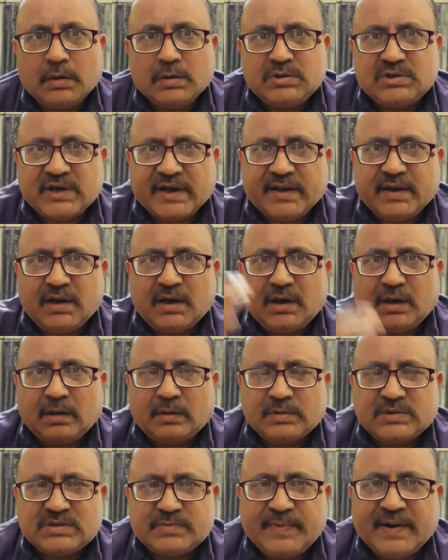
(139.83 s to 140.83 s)

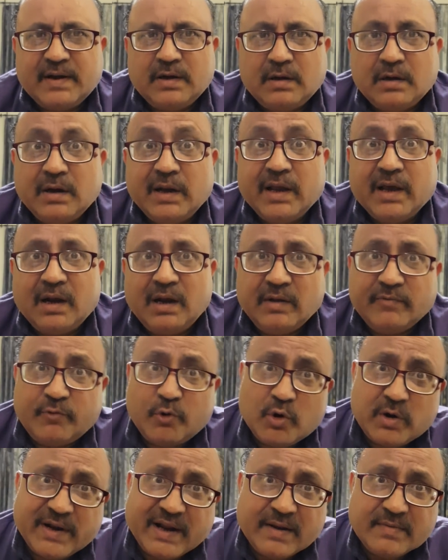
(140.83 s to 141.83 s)
China spent nearly
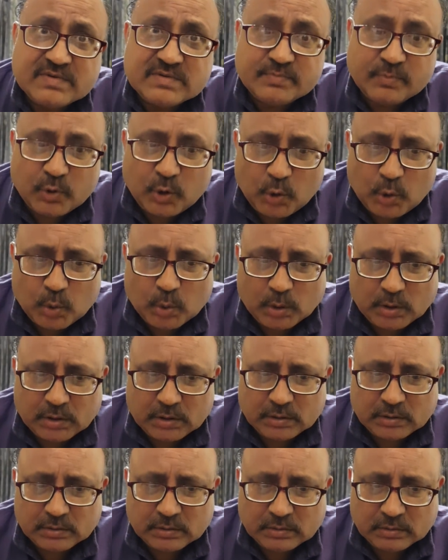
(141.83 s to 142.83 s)
4 times more.
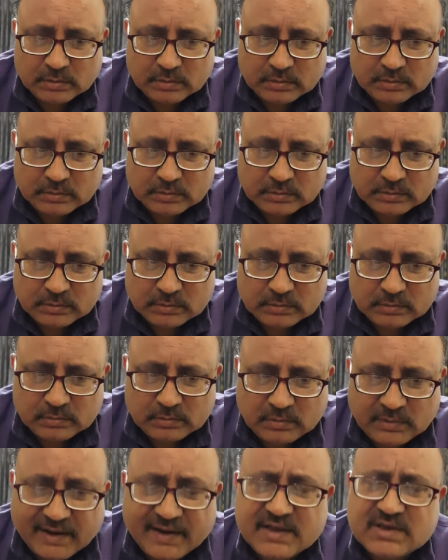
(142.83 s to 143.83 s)

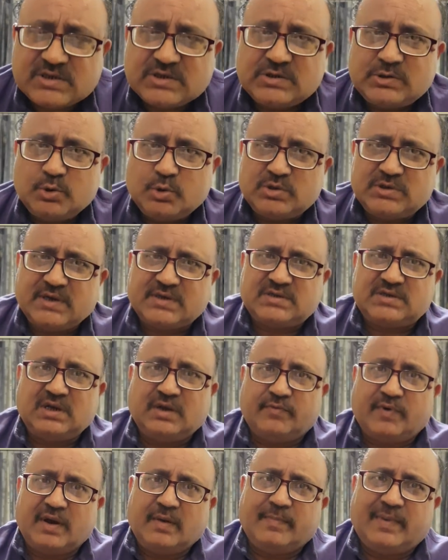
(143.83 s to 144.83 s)
That is
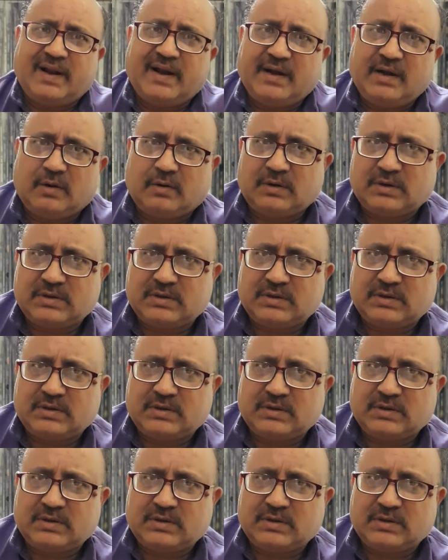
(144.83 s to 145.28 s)
$261 billion.